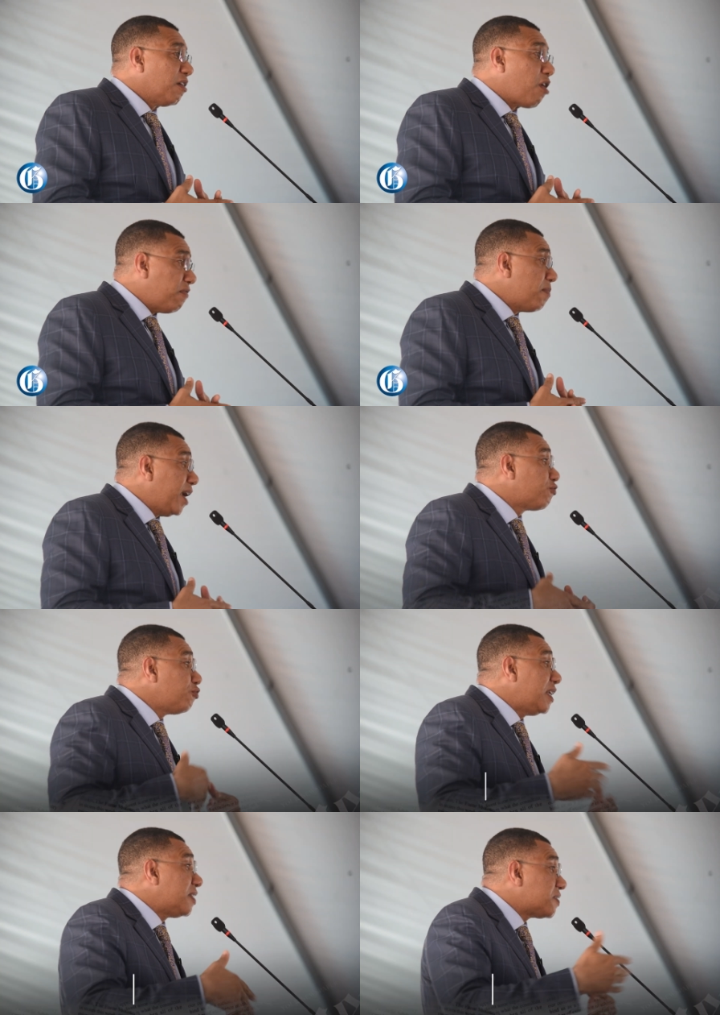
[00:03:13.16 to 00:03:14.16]
government
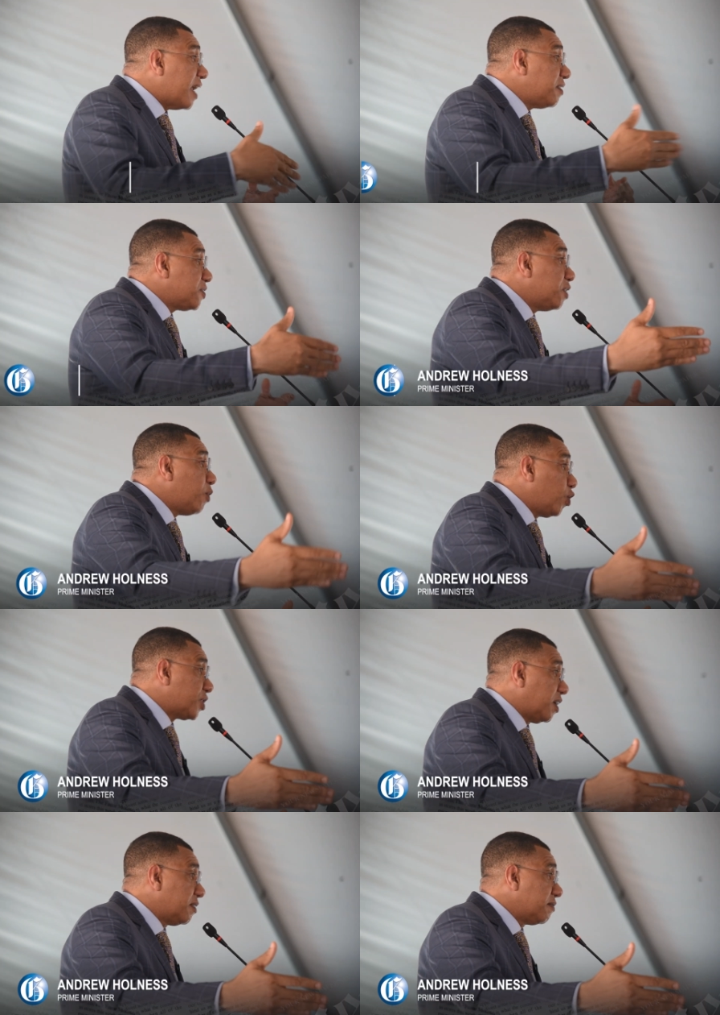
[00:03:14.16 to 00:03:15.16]
really set this in
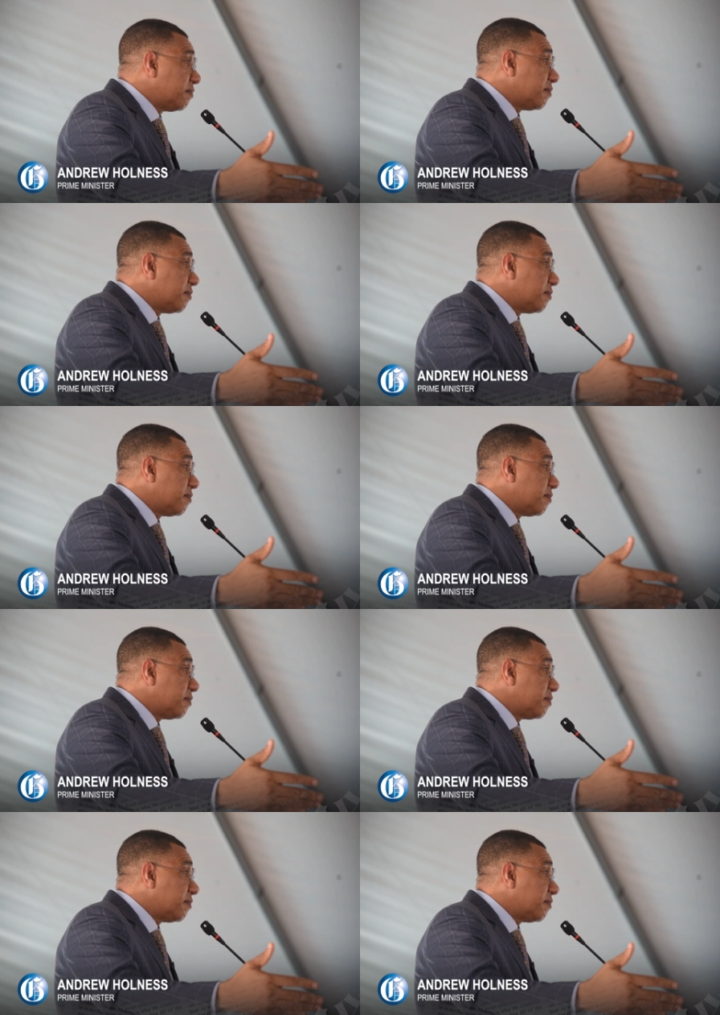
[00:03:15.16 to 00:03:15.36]
motion.